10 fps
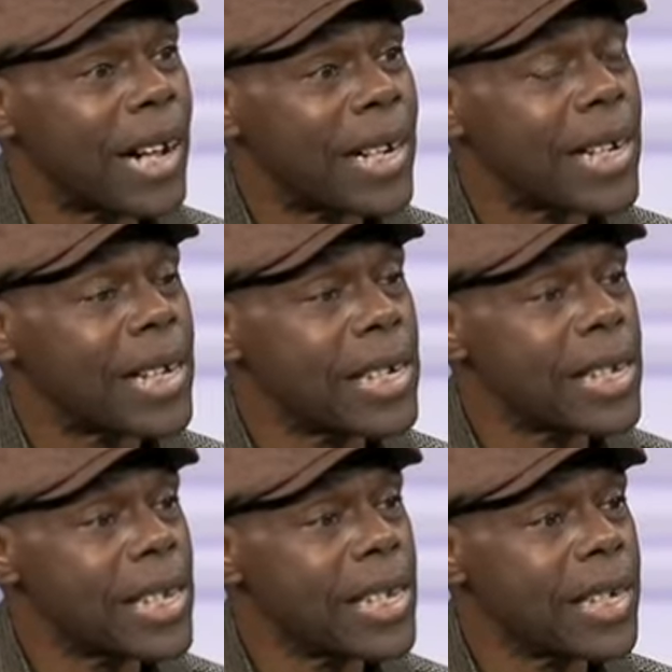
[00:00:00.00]
an
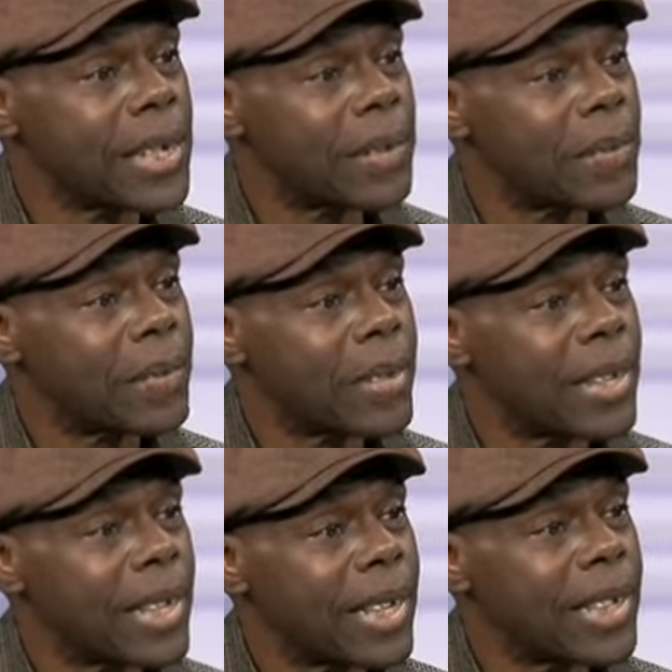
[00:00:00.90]
idea
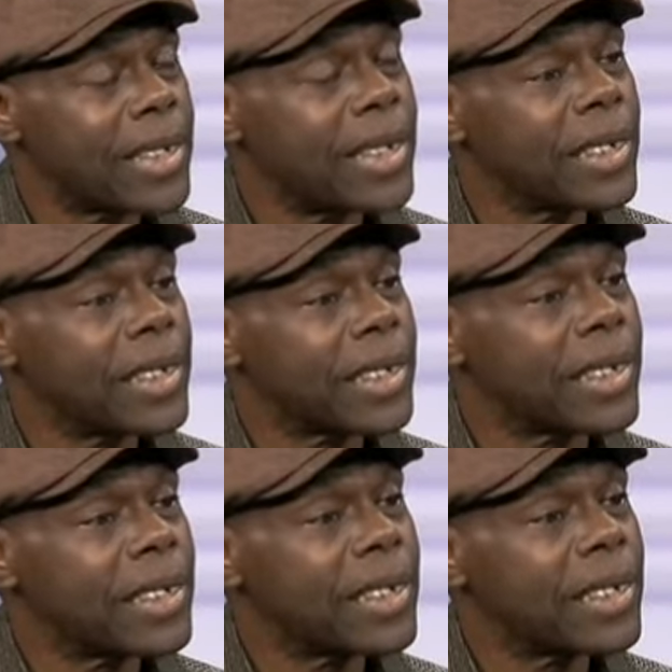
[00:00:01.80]
that
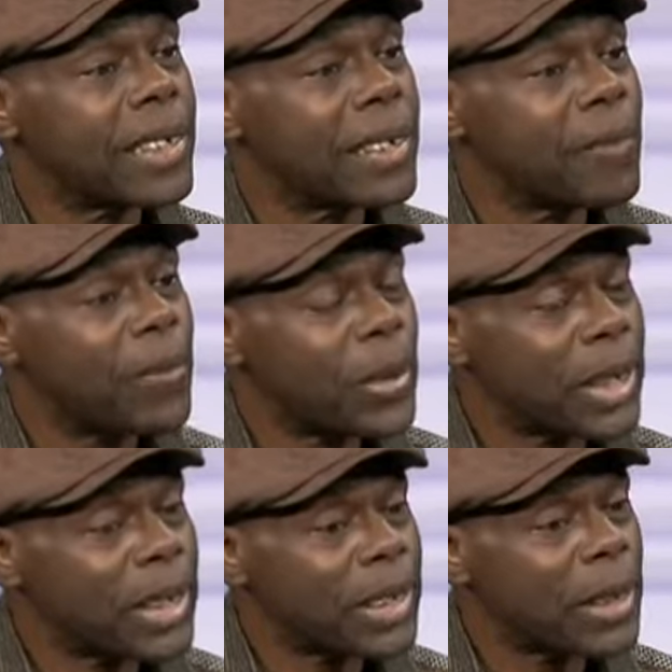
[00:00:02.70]
is,
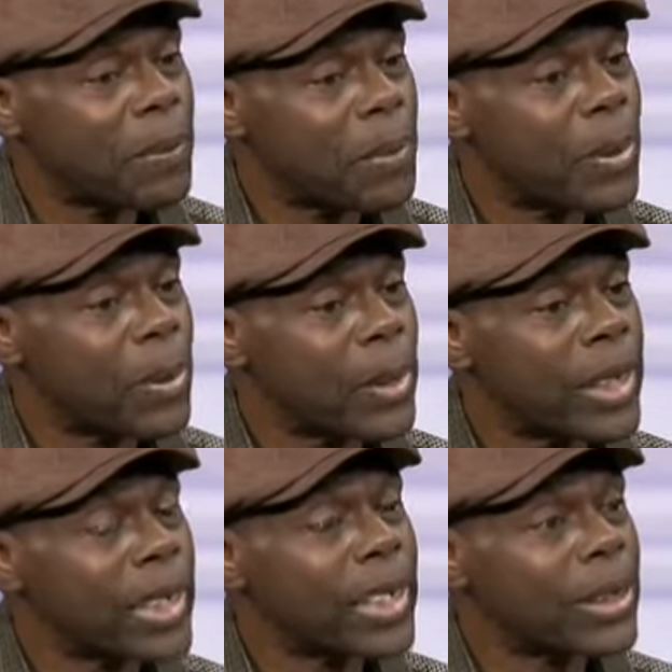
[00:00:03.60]
for example,
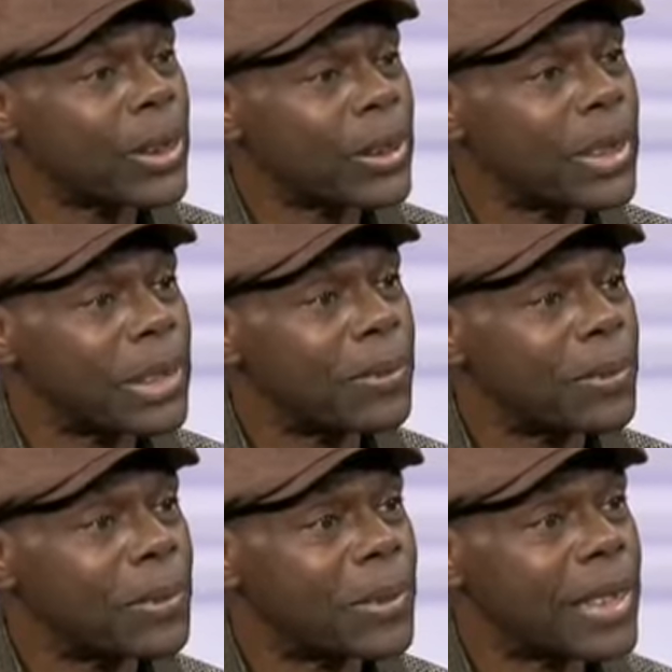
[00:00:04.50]

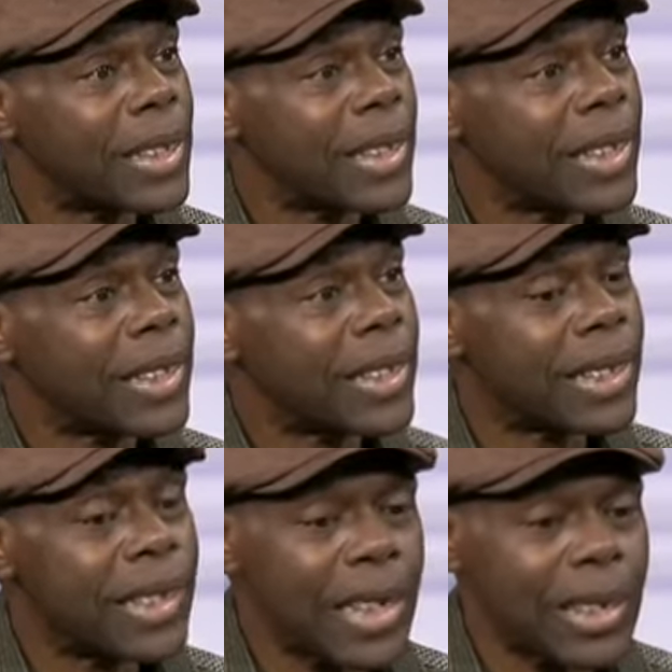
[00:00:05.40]
inclusive,
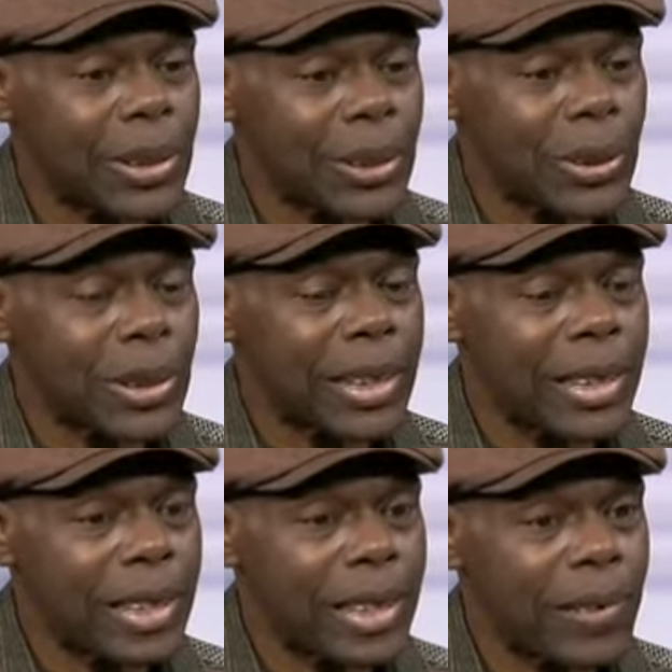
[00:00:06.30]
that does not
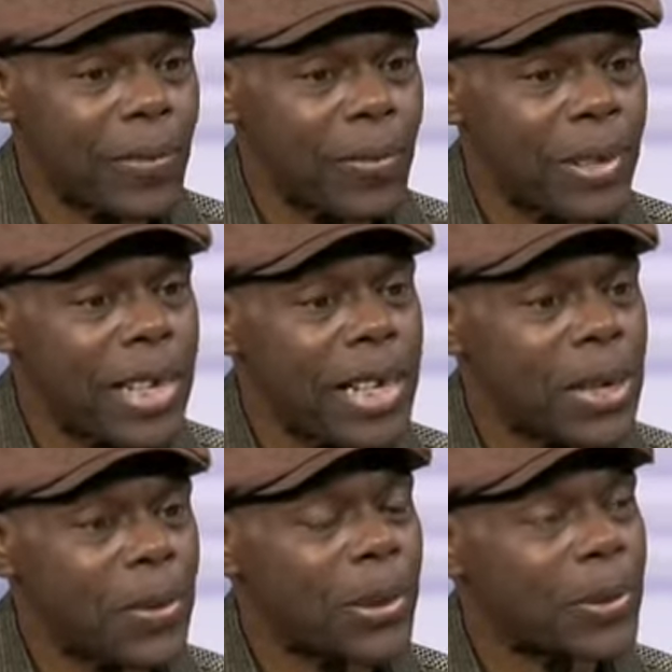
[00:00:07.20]
leave
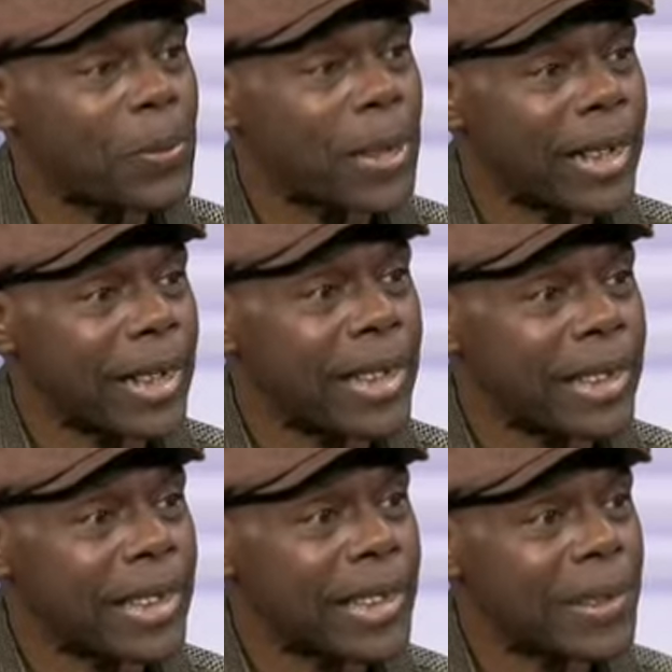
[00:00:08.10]
anyone
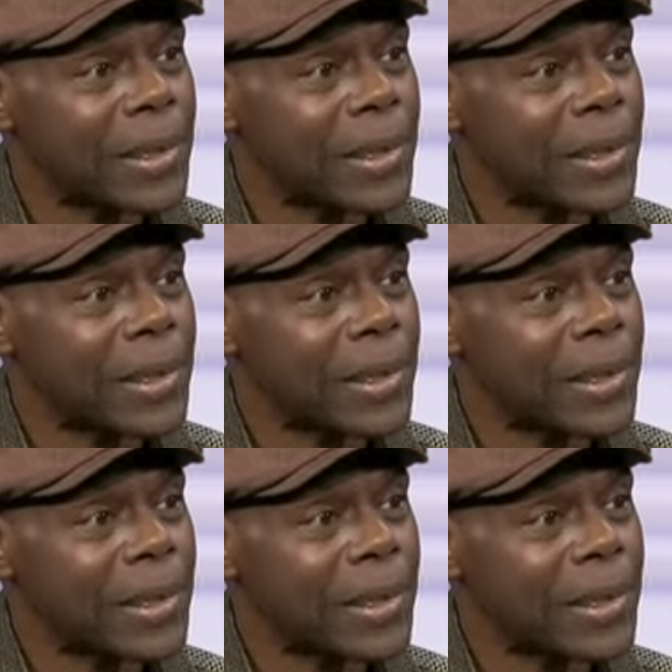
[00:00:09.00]
behind.